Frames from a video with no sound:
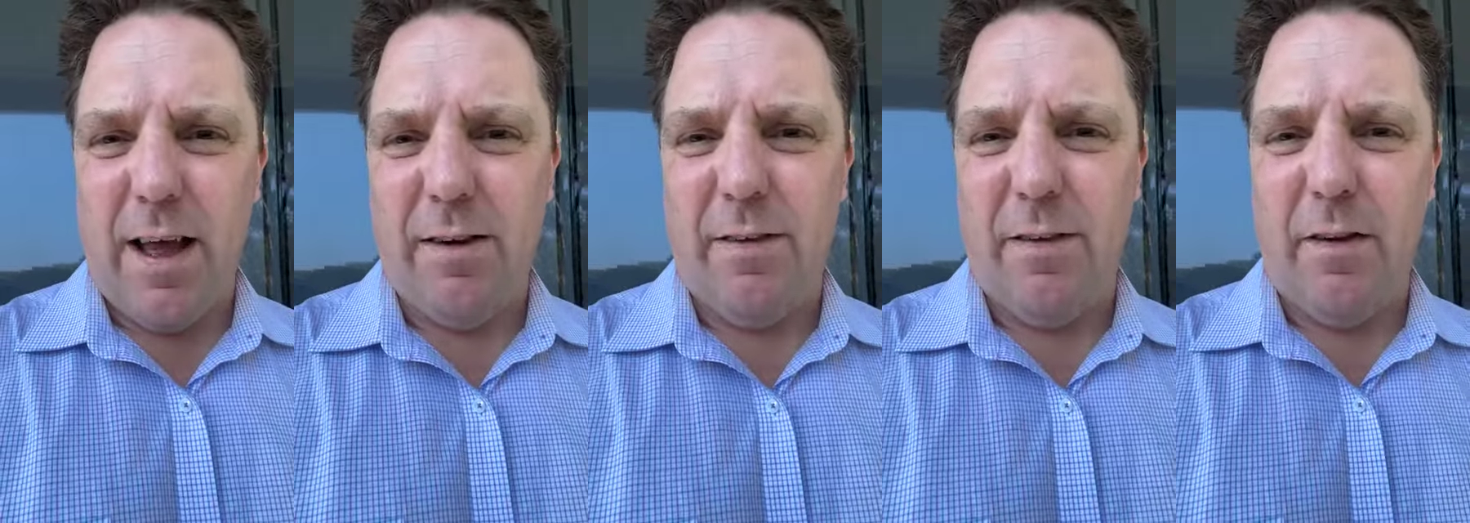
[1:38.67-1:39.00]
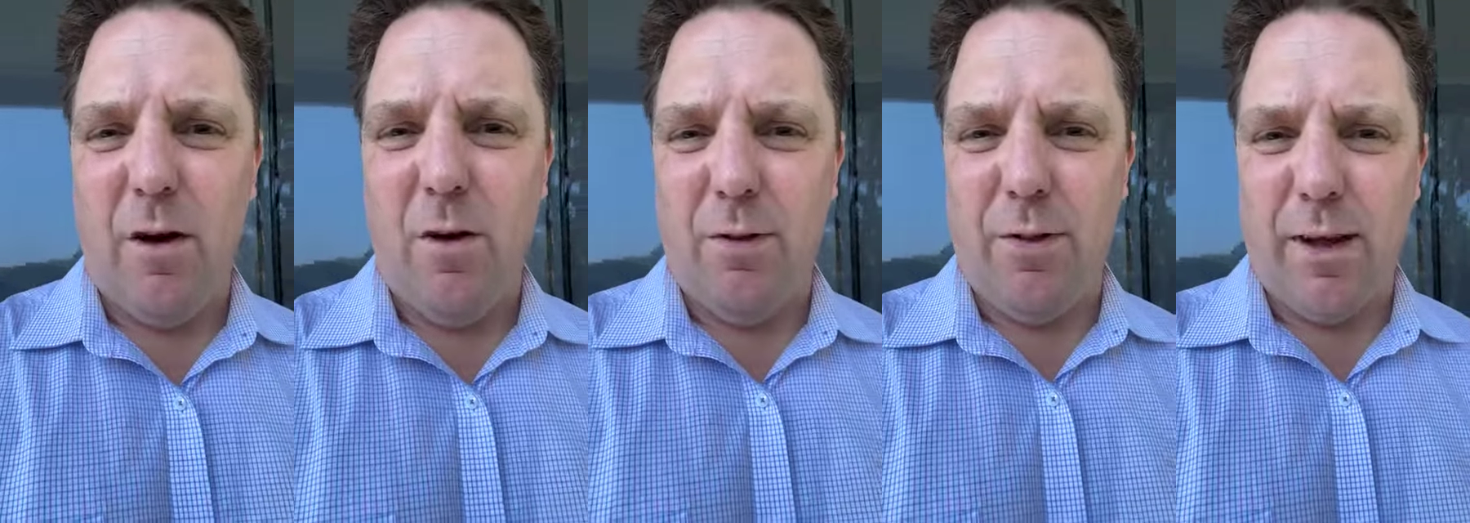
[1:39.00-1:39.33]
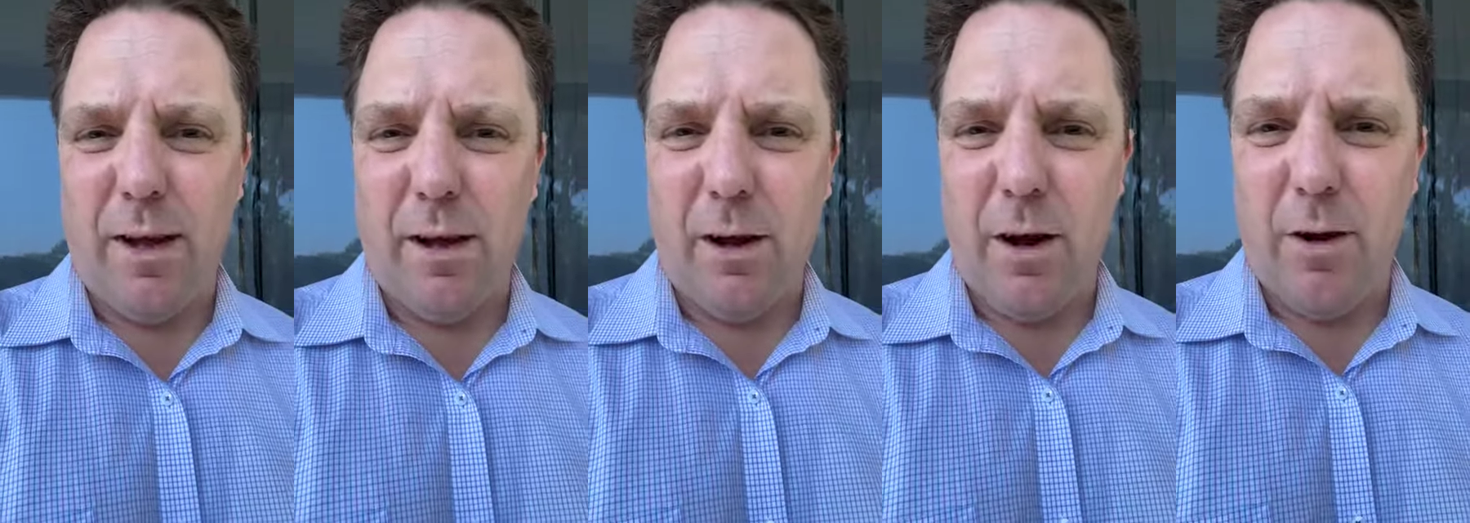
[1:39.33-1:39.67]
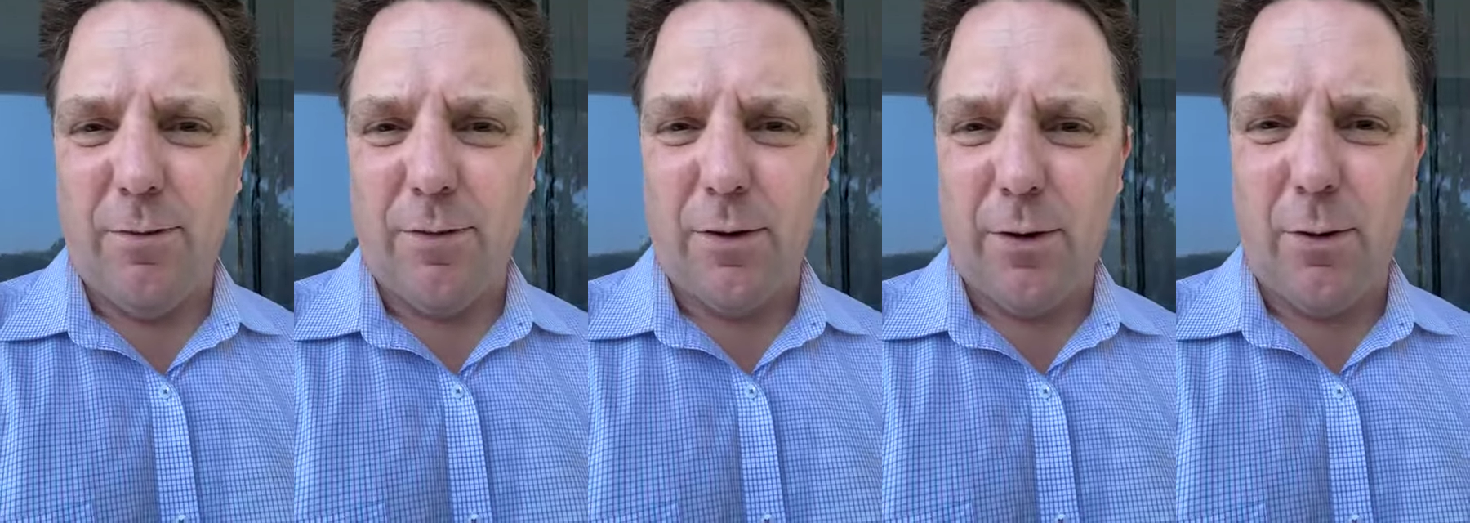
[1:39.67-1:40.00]
then the whole thing can
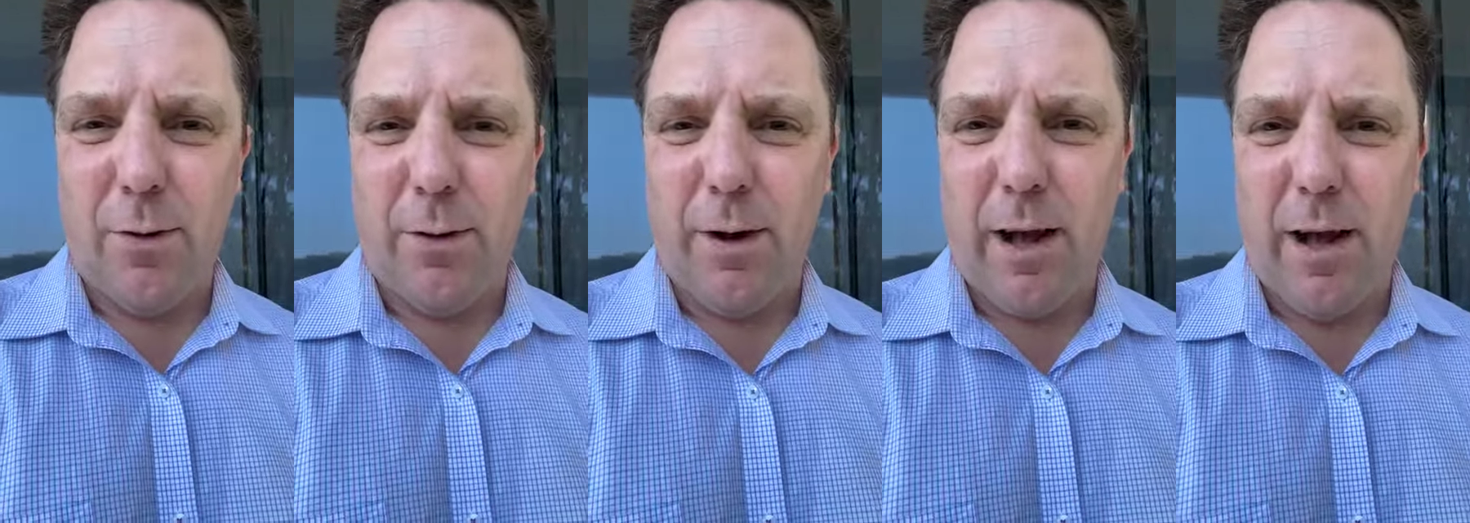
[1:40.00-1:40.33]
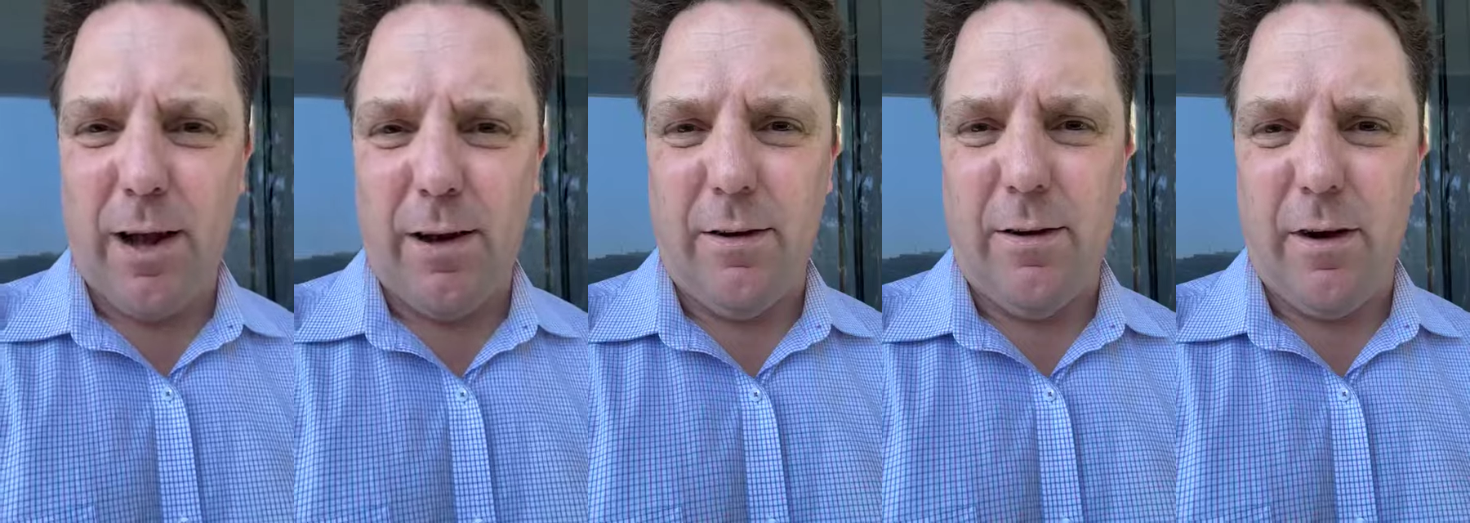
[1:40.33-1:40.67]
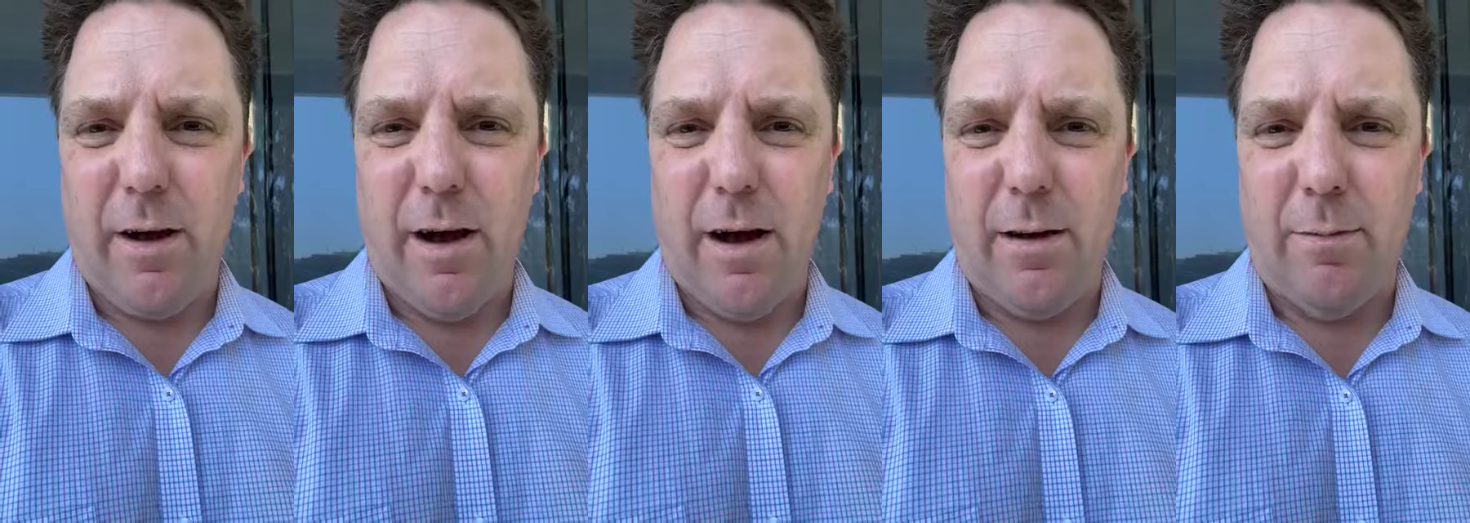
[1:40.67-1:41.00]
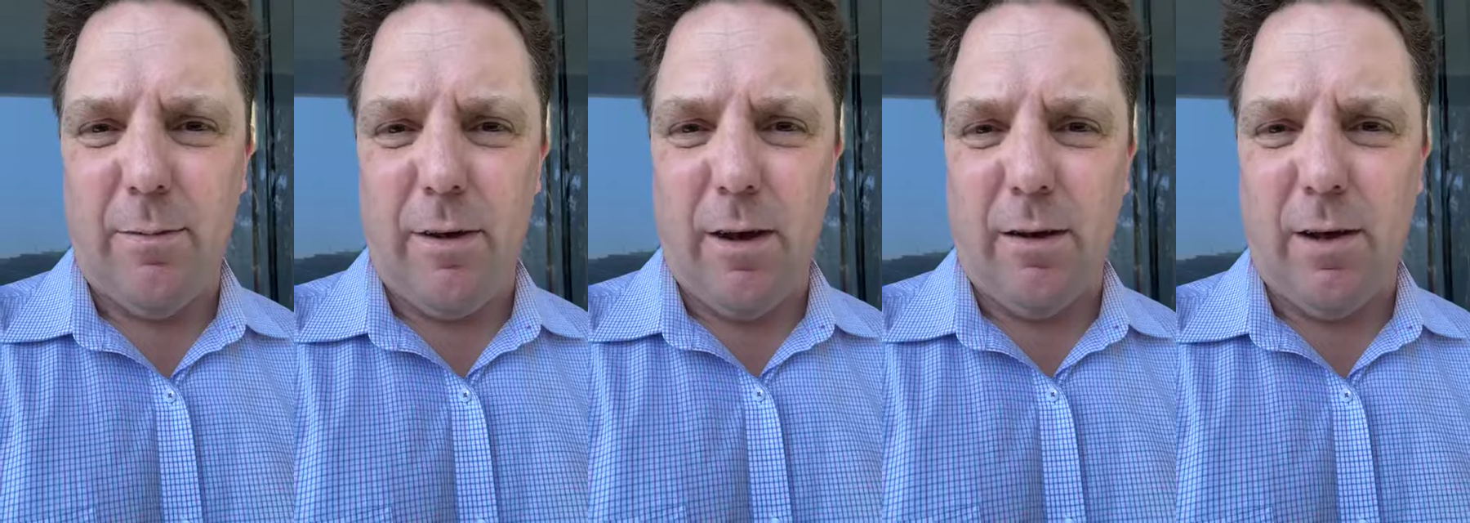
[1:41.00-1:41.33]
go off to court, and
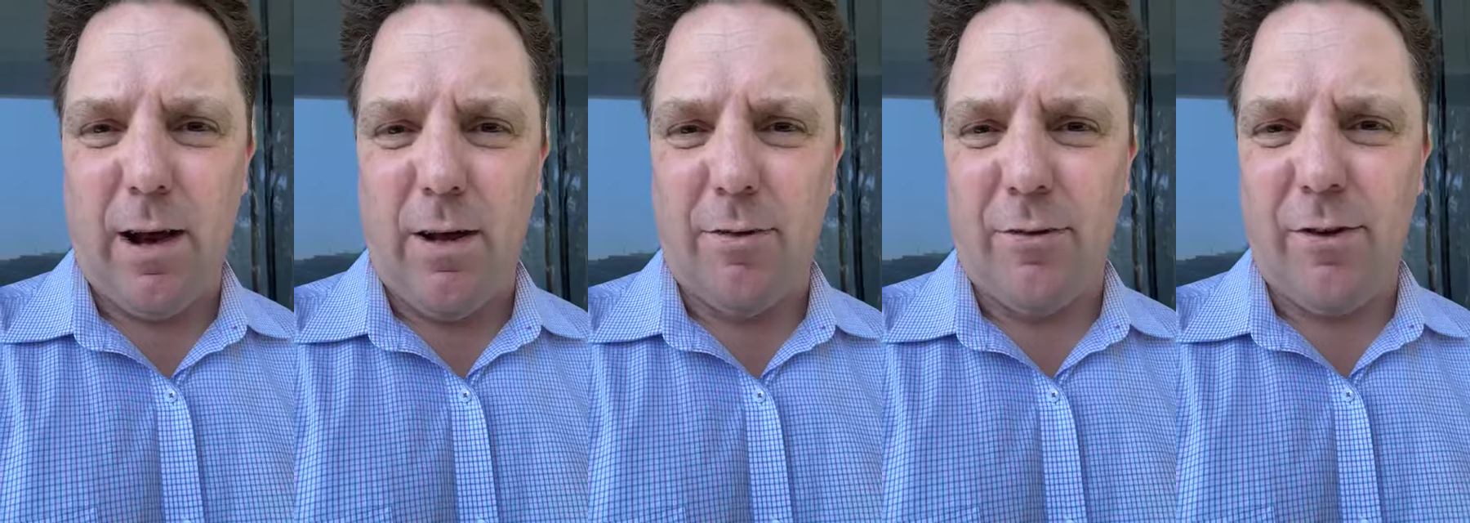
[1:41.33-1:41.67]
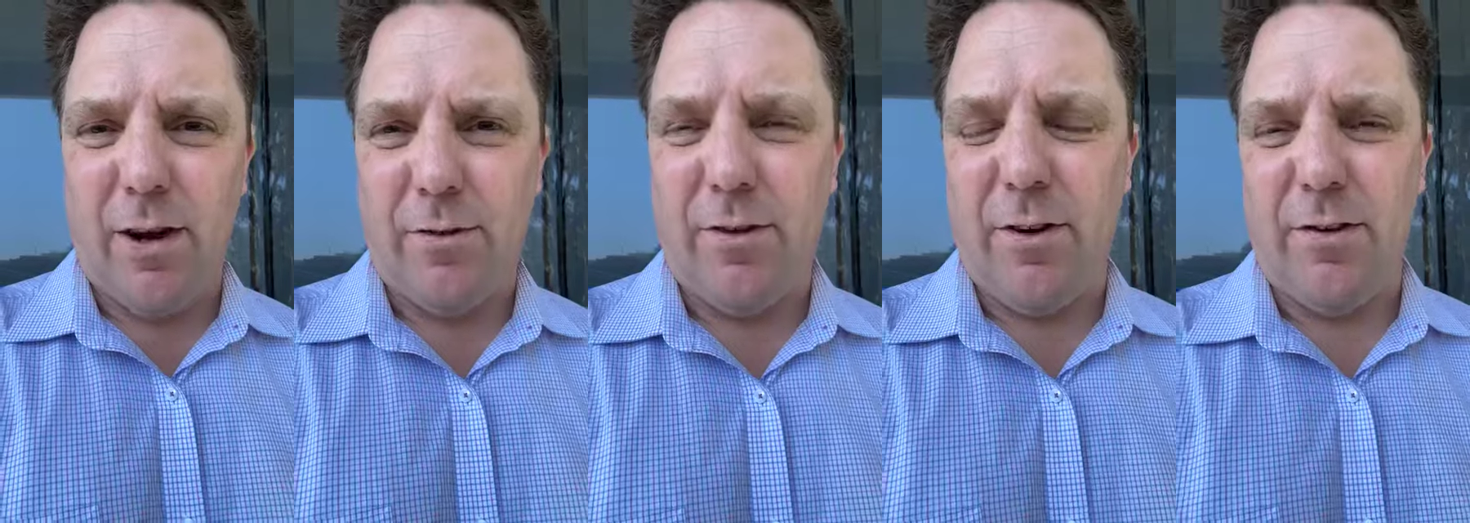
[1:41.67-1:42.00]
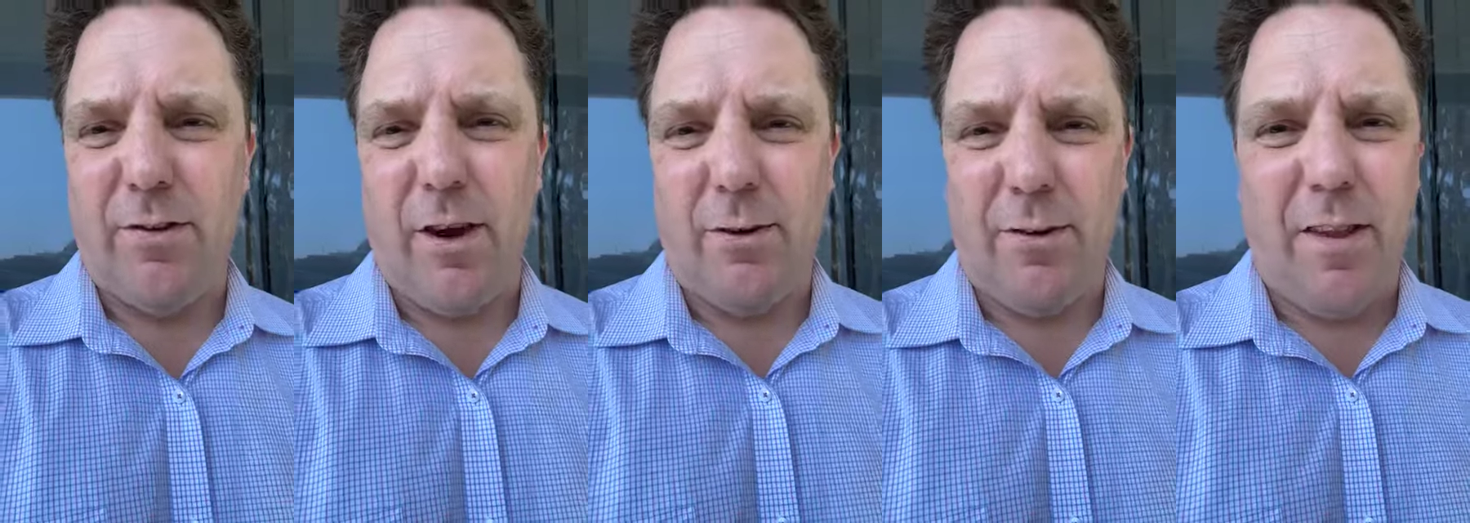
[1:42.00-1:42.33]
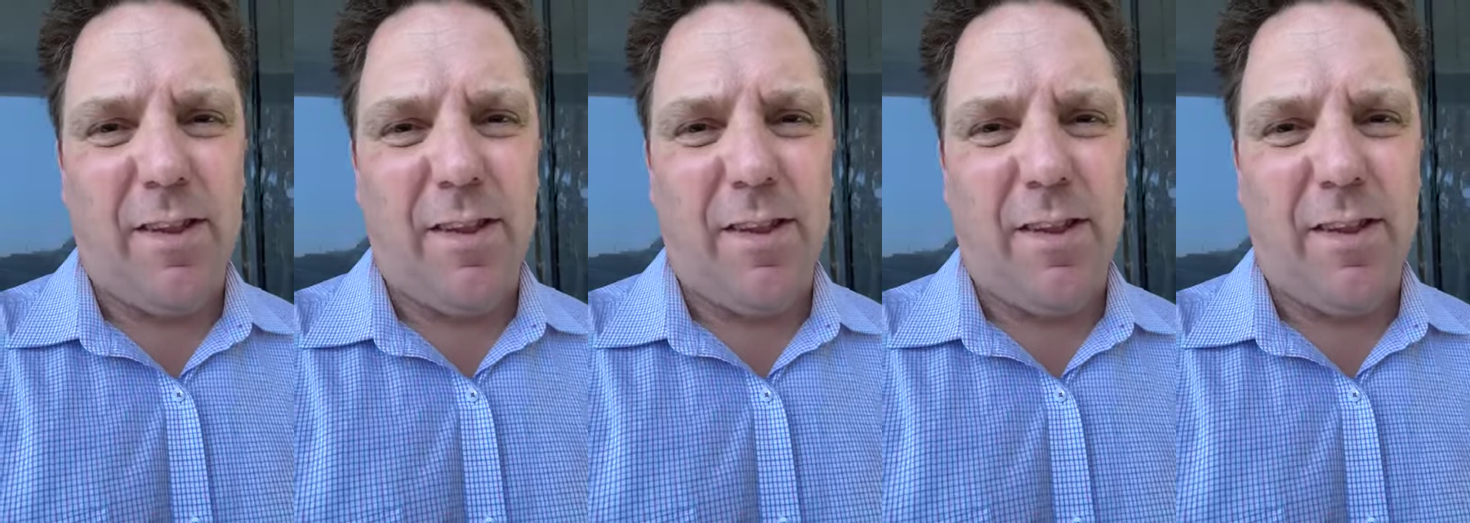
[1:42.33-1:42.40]
you can ask the judge to decide.